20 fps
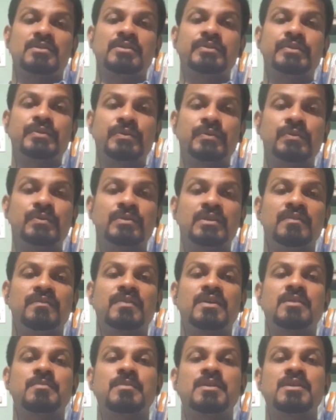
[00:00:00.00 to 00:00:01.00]
growth,
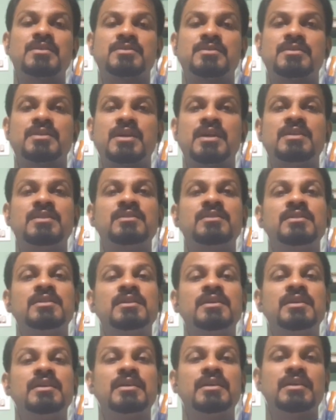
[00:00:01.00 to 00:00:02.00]
informalization and
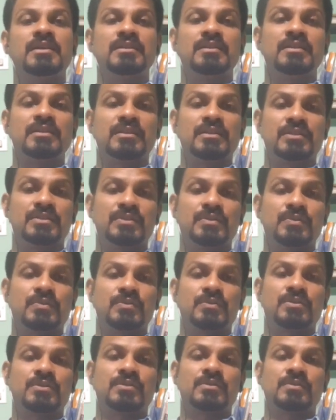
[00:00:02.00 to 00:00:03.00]
other
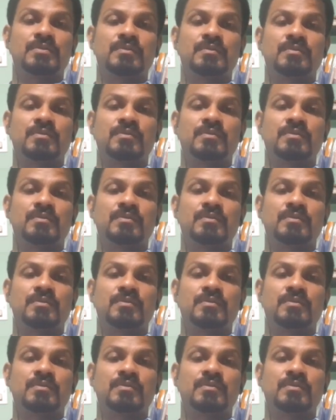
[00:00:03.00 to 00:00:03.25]
issues.